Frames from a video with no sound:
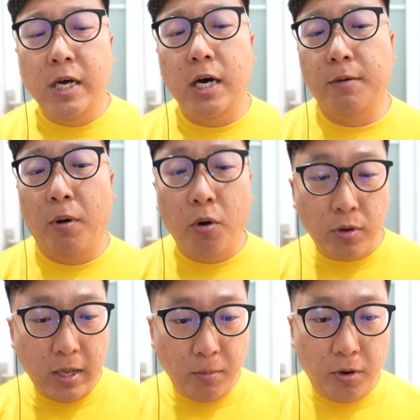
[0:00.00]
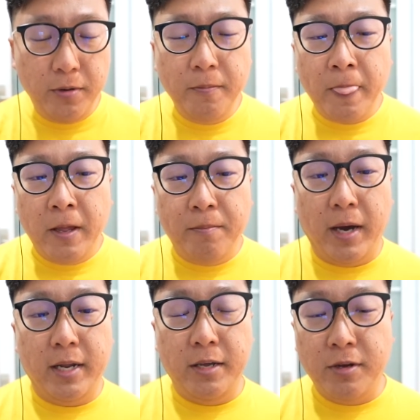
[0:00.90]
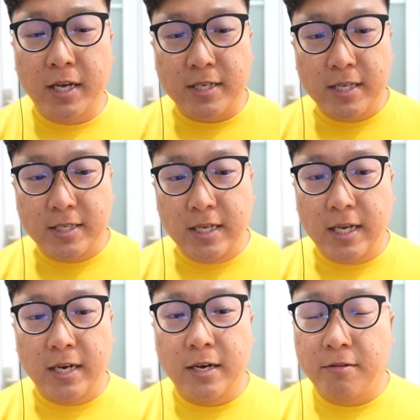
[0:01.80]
Pokemon. But you guys can see that